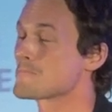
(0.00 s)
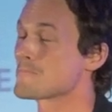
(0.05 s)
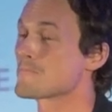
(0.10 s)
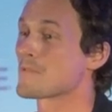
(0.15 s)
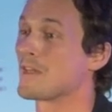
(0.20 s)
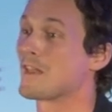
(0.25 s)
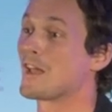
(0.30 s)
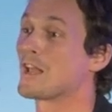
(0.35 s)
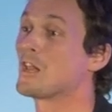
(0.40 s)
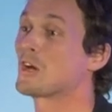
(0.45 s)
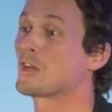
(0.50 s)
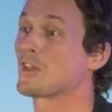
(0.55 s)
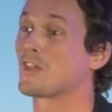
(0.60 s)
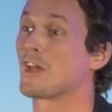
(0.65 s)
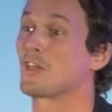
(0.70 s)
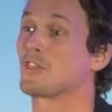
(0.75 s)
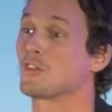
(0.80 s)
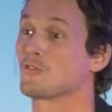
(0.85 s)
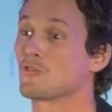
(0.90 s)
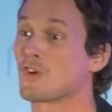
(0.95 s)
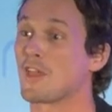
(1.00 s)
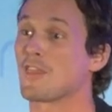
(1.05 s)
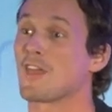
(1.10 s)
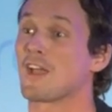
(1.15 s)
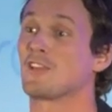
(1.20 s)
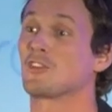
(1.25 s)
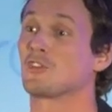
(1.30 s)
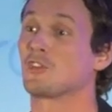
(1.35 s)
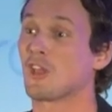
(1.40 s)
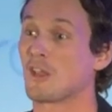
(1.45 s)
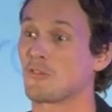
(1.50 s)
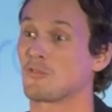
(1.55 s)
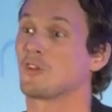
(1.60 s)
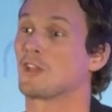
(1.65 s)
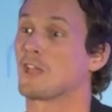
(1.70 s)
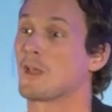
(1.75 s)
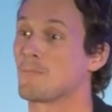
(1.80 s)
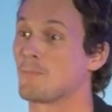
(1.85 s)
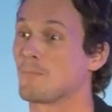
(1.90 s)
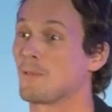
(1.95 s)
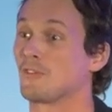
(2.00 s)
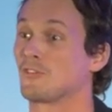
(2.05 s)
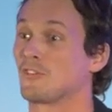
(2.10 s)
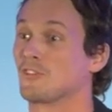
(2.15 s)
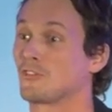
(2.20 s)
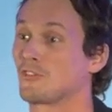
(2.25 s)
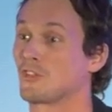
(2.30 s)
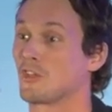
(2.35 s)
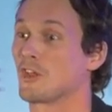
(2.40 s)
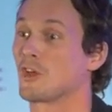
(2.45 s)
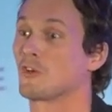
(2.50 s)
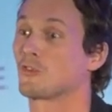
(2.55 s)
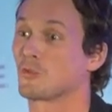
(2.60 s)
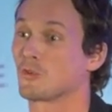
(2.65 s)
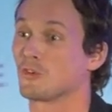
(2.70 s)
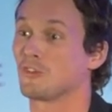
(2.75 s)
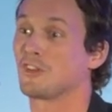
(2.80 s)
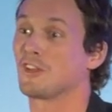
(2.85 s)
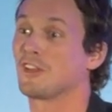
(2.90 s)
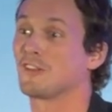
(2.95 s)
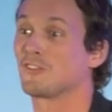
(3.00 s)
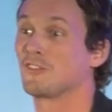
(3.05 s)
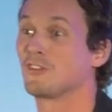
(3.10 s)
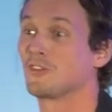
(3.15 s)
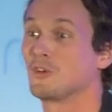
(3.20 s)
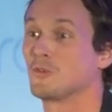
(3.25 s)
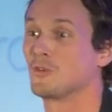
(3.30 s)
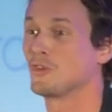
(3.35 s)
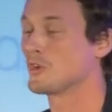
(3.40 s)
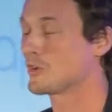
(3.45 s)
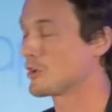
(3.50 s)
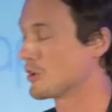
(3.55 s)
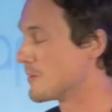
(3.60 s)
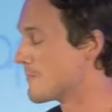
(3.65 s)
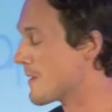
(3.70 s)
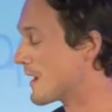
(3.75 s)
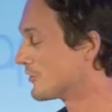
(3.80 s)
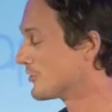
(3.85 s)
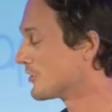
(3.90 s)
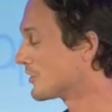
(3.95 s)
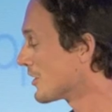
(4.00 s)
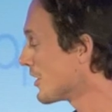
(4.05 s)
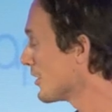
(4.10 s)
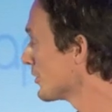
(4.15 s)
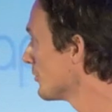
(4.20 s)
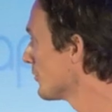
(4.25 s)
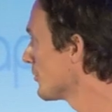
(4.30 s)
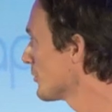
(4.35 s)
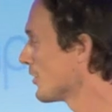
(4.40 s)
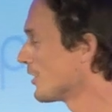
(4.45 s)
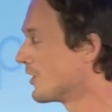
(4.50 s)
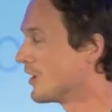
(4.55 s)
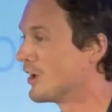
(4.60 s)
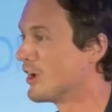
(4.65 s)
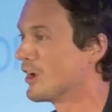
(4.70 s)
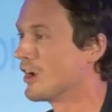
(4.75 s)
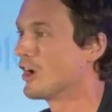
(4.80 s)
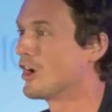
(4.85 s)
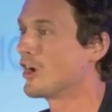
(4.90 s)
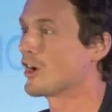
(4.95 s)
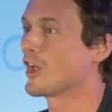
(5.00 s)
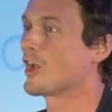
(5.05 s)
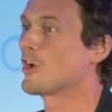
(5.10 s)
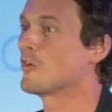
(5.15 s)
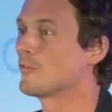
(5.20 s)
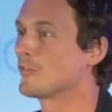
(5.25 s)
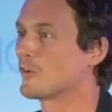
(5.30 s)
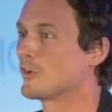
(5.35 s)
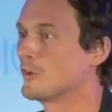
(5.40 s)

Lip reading: And I look at that and think, right, that is definitely a business that knows what it's here to do. And you can imagine, can't you, if you're a hungover